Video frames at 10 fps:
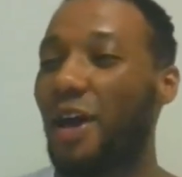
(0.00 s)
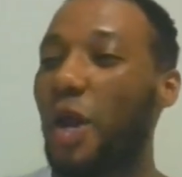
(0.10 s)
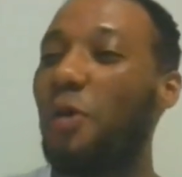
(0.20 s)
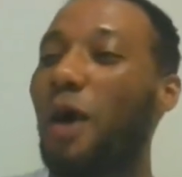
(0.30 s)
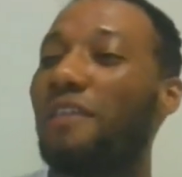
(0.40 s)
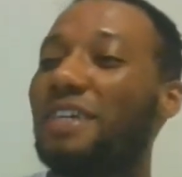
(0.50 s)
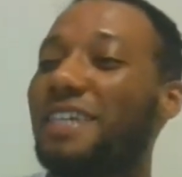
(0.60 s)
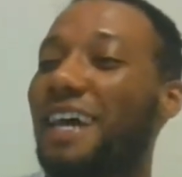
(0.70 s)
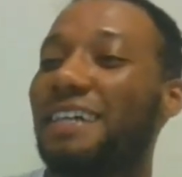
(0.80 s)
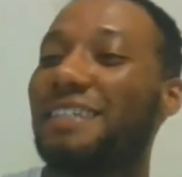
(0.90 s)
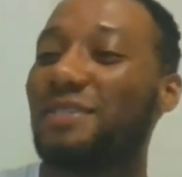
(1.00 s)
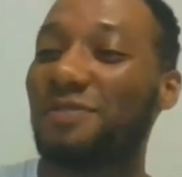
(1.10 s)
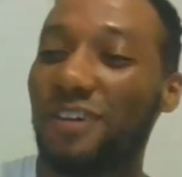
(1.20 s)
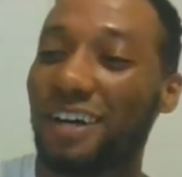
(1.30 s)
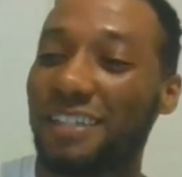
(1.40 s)
Whoever takes his
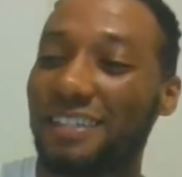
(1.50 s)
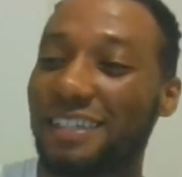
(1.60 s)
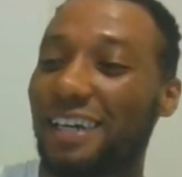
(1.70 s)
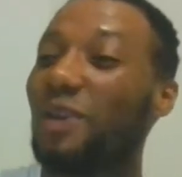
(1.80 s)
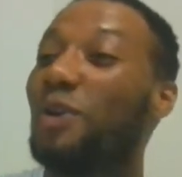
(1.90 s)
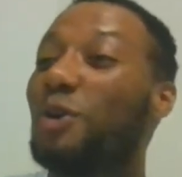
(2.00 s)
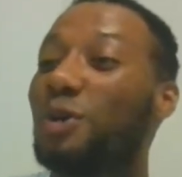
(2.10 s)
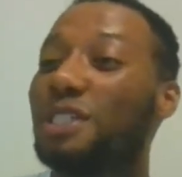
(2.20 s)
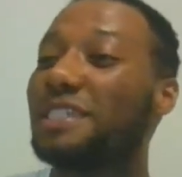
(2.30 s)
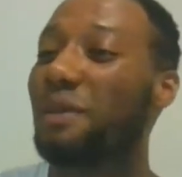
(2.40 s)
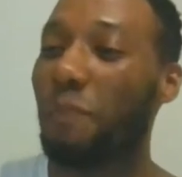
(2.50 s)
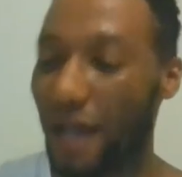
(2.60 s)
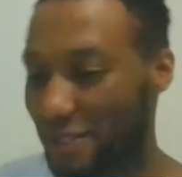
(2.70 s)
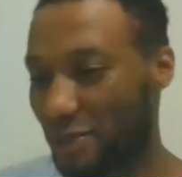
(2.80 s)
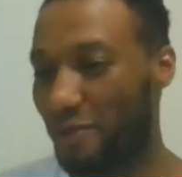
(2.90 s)
first loses the
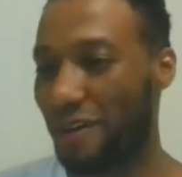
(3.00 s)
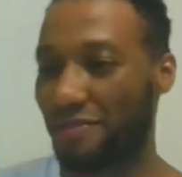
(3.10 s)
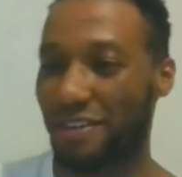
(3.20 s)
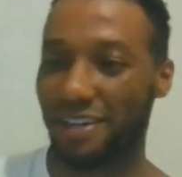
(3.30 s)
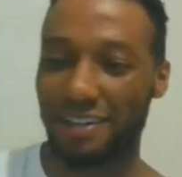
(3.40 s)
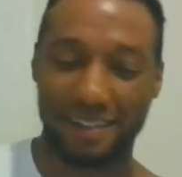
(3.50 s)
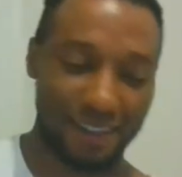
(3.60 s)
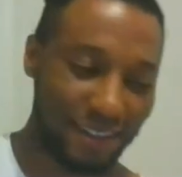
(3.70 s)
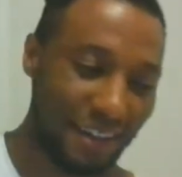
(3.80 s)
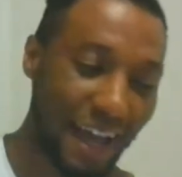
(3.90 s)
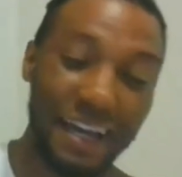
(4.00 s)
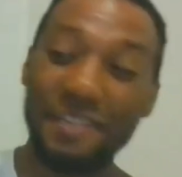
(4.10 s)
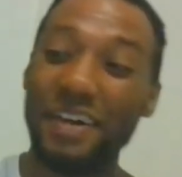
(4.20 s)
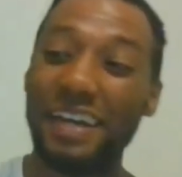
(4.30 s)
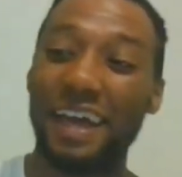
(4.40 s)
battle, my friend. And
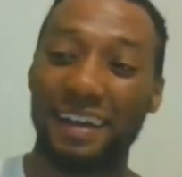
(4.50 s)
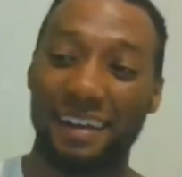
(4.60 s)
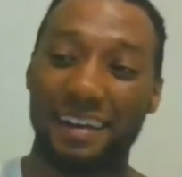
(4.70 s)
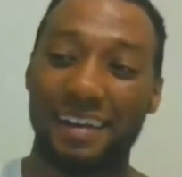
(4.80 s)
even then,